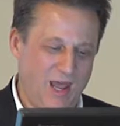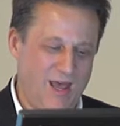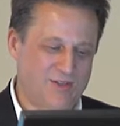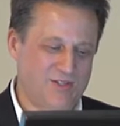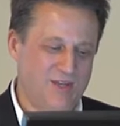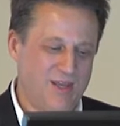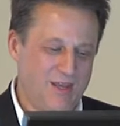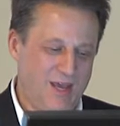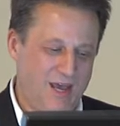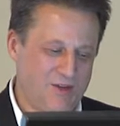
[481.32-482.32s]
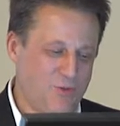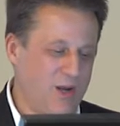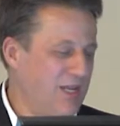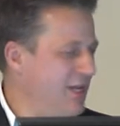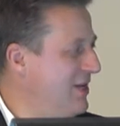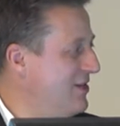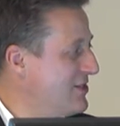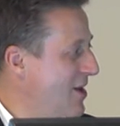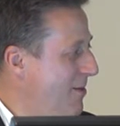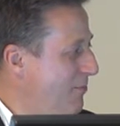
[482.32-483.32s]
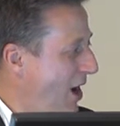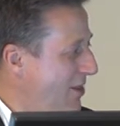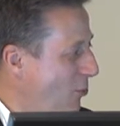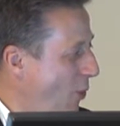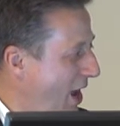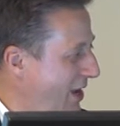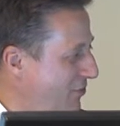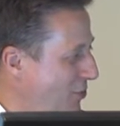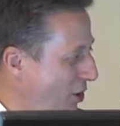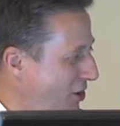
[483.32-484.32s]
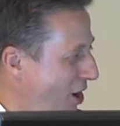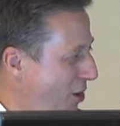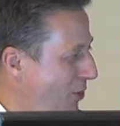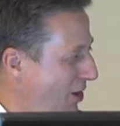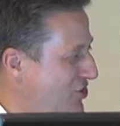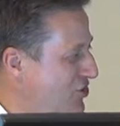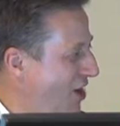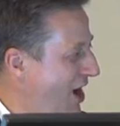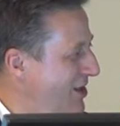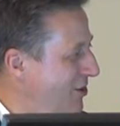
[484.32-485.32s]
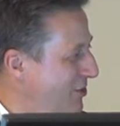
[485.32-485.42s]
last 20 years. By the way, if you want to know where Australia